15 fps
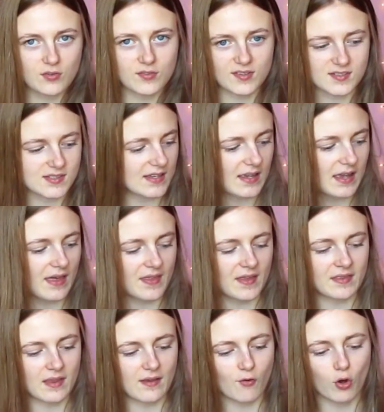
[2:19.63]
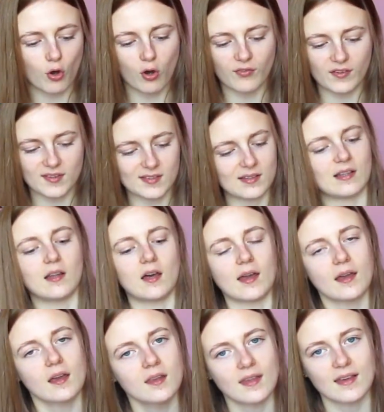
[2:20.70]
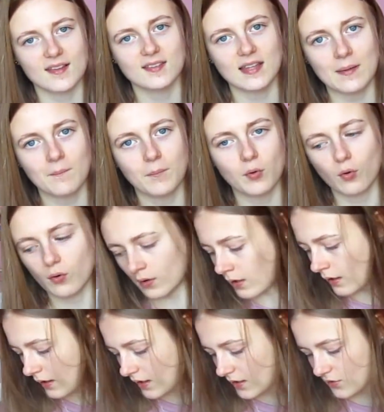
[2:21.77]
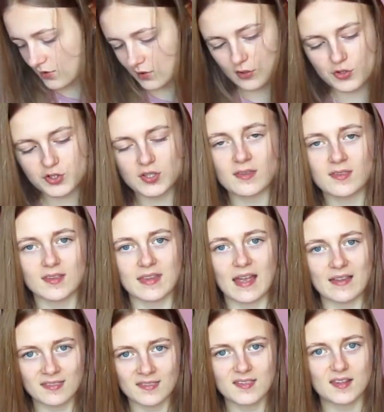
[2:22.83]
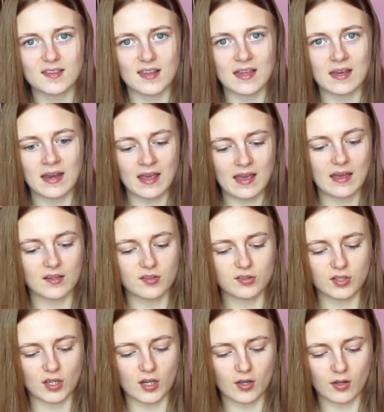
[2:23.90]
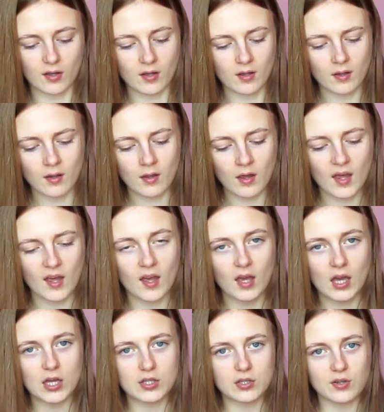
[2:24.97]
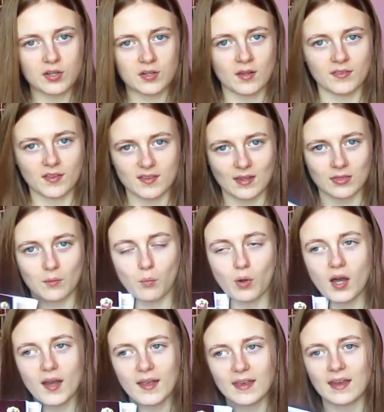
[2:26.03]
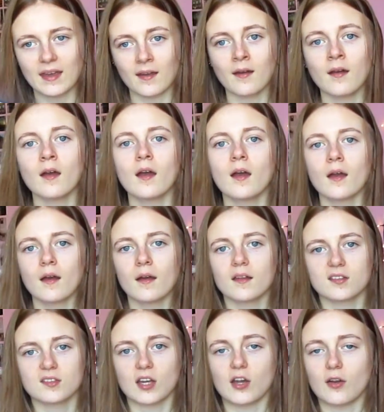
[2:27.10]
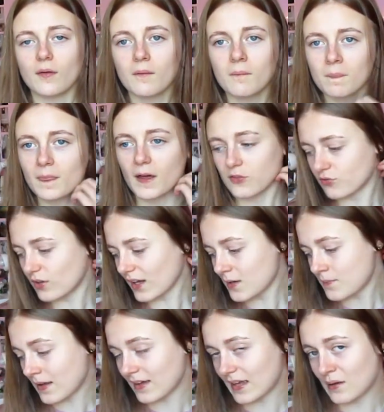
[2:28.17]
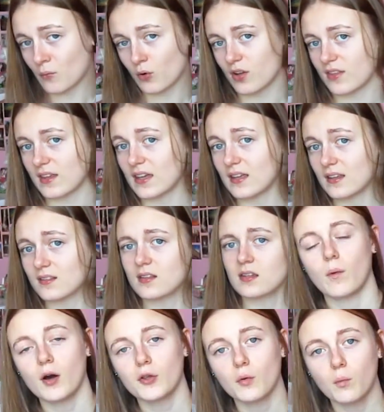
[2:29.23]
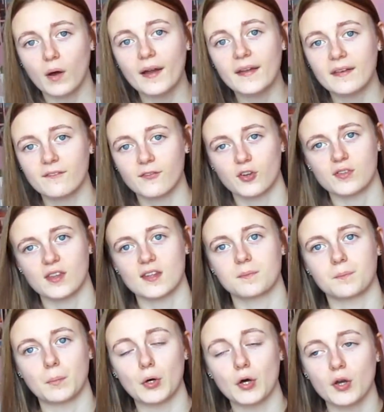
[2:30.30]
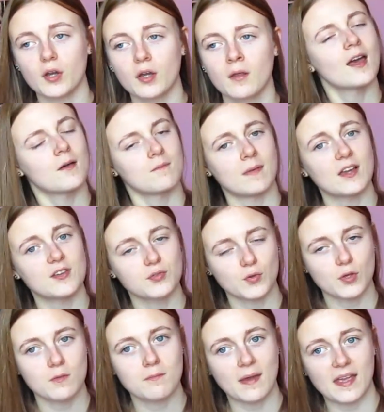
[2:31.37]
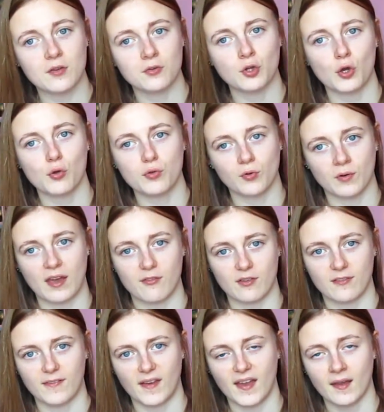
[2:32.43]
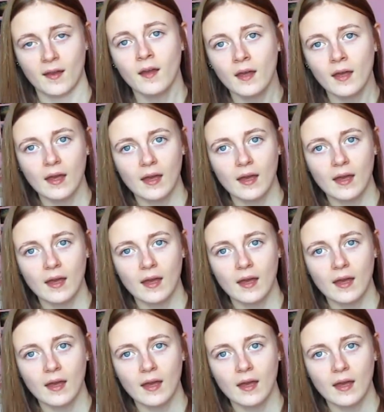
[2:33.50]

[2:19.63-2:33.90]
you to see, and then they've got obviously like their sample solutions and answers in here so you can understand the working. So I'd recommend getting one of these. While you're working through this book, make sure you make notes on everything